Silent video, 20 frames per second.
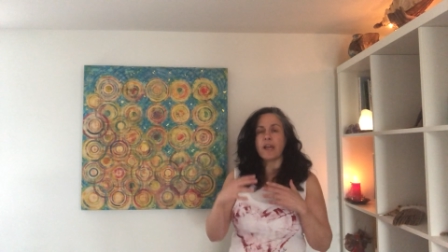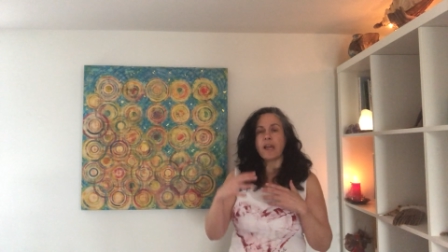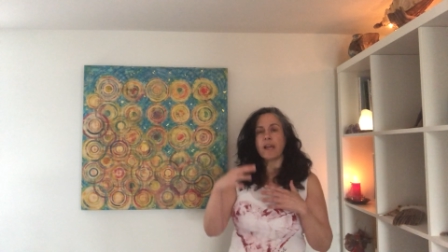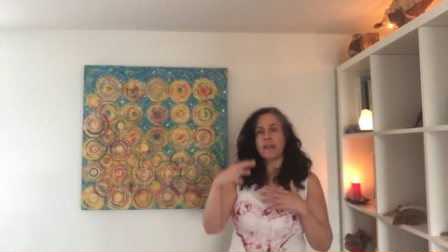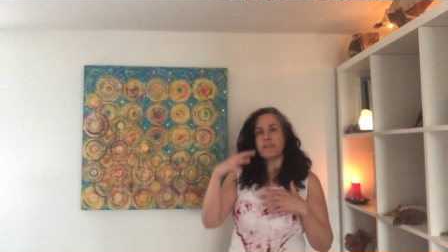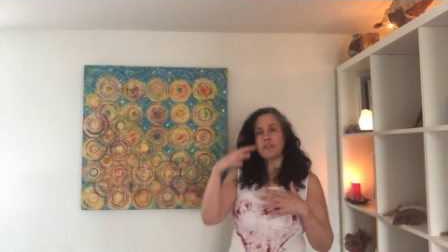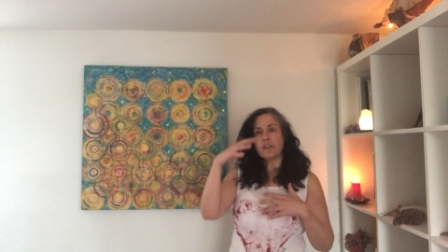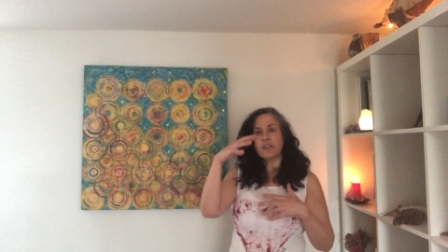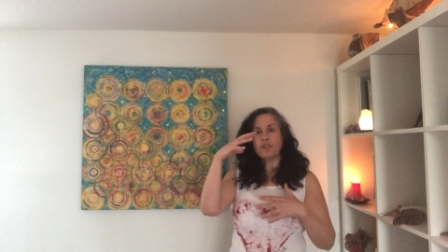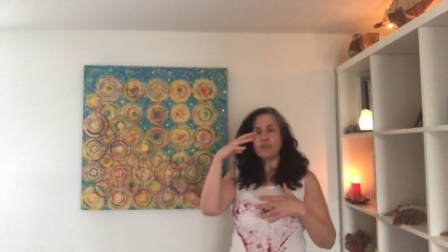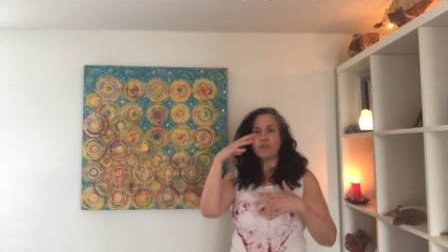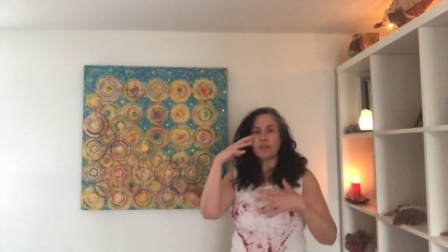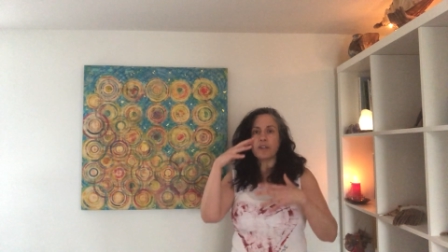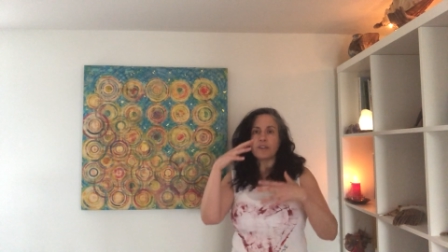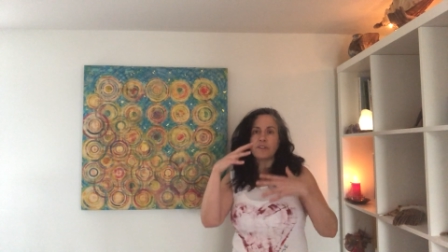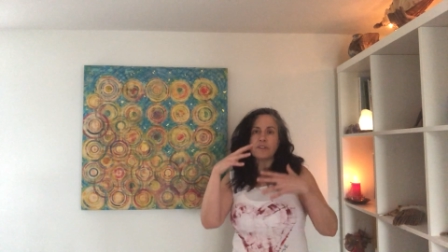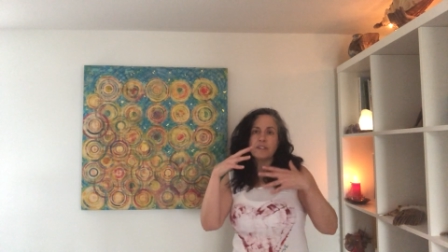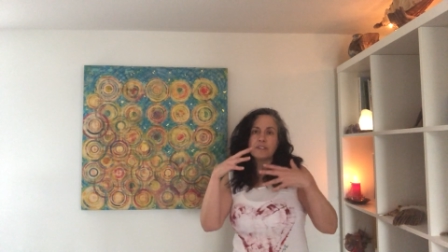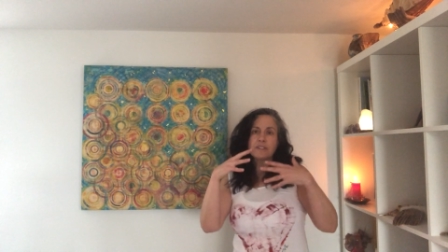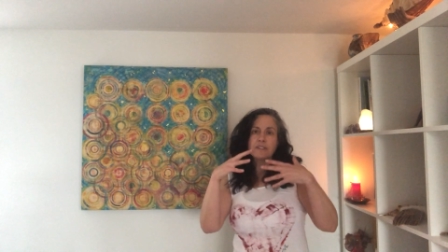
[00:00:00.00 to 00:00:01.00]
And then you
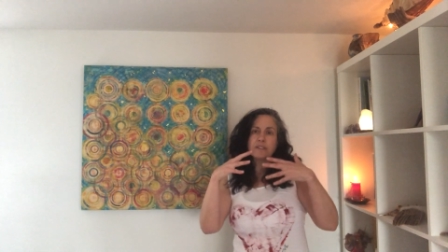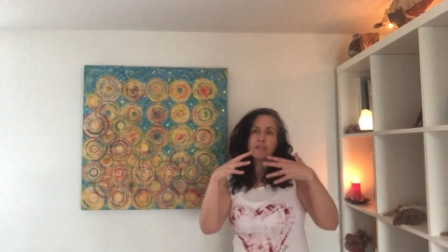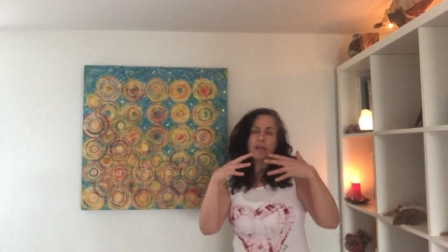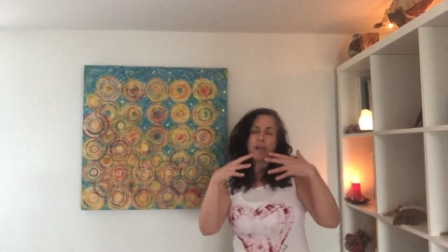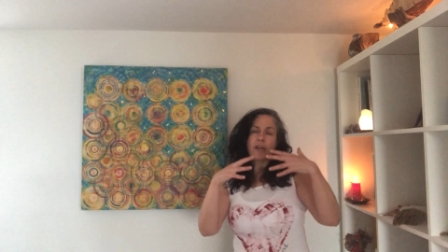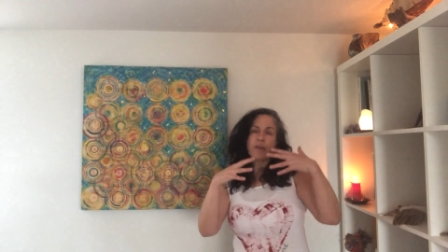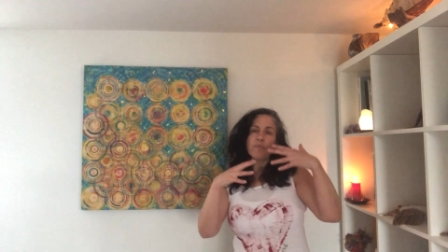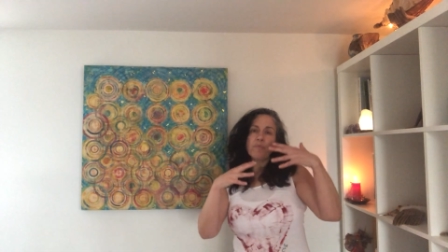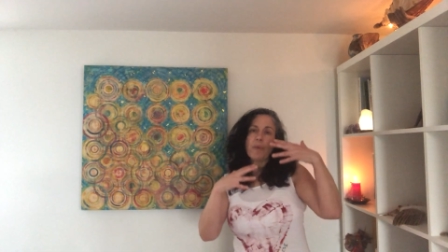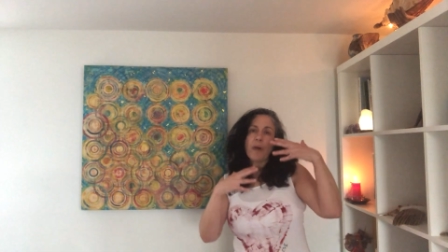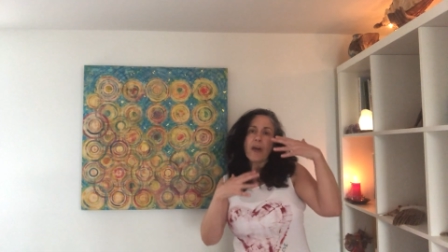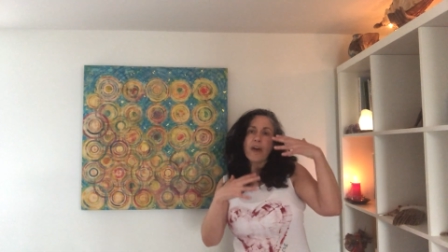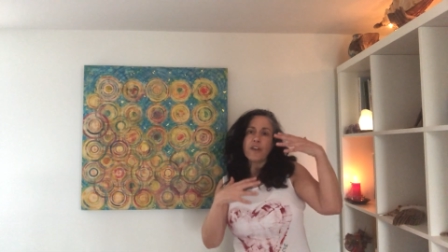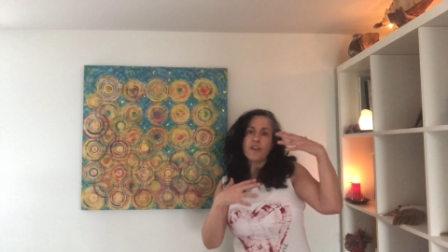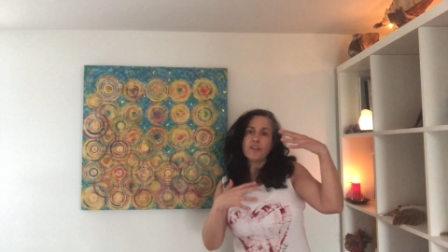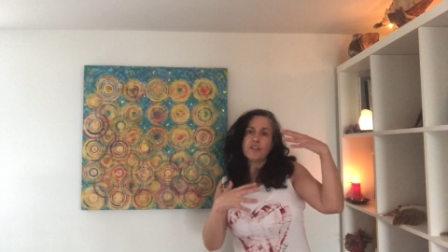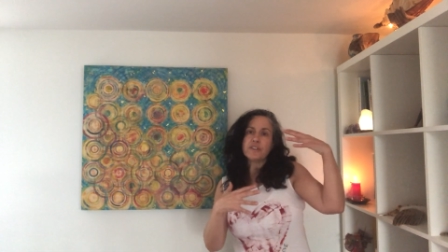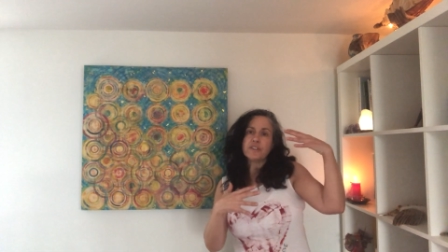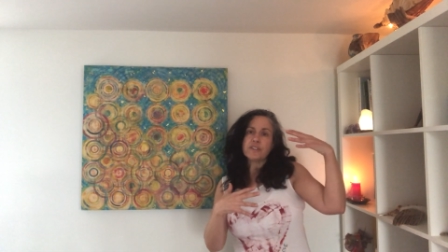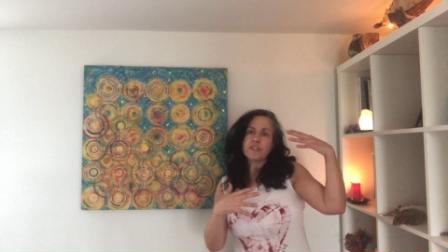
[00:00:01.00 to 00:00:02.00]
get these
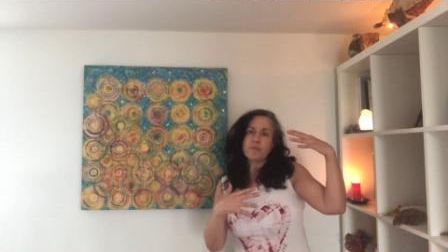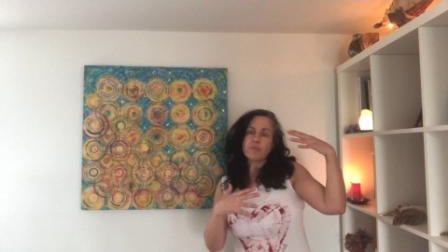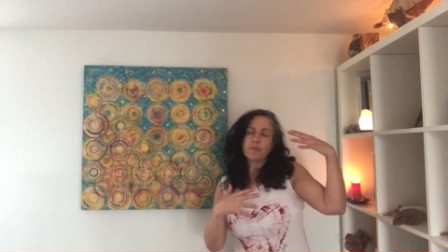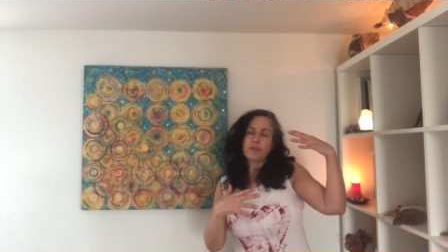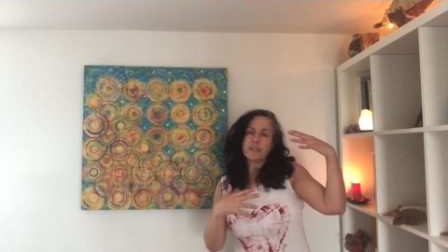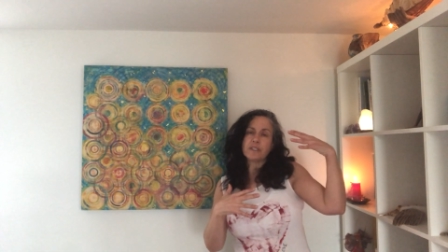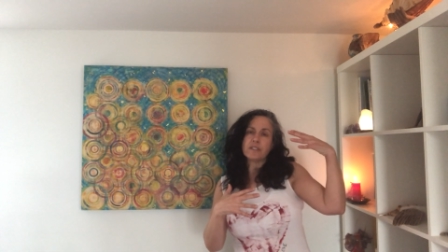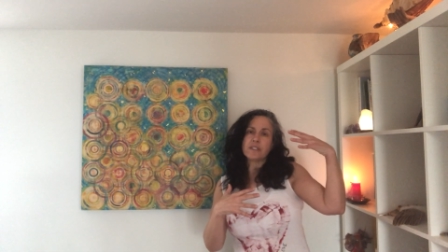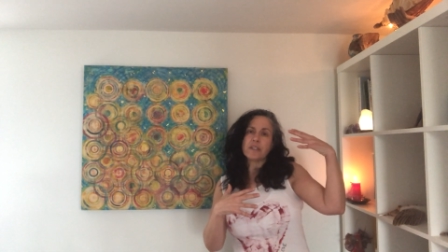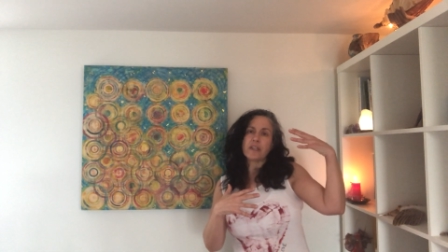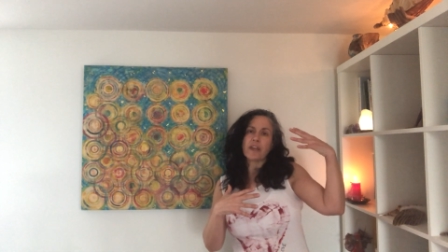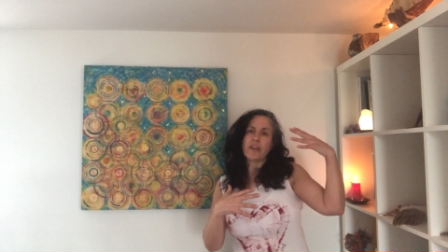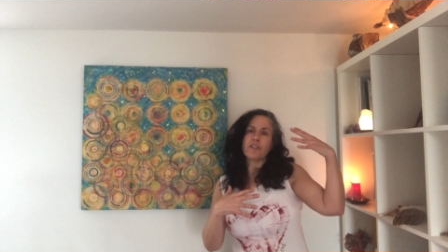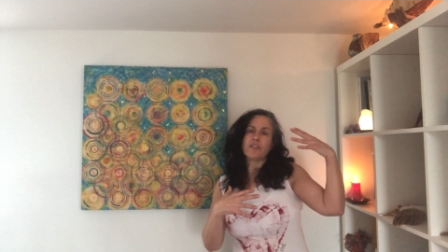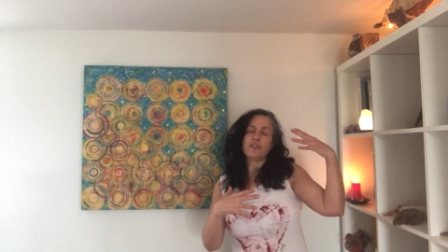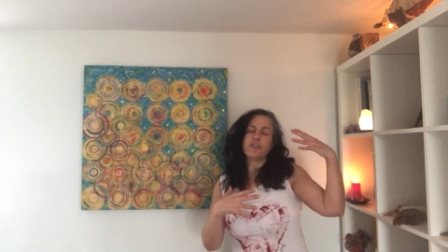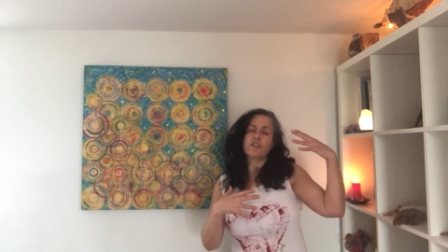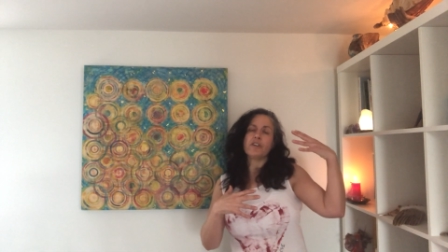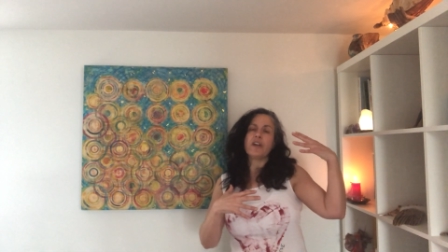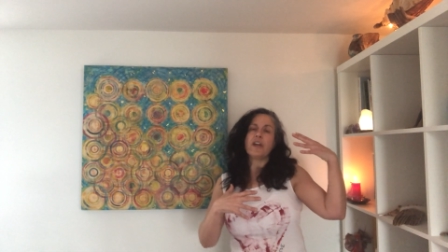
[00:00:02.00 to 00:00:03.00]
patterns that blend
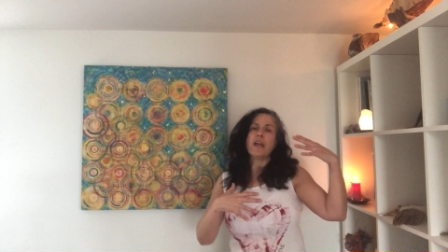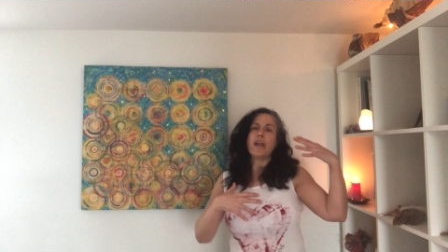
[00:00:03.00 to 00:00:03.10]
together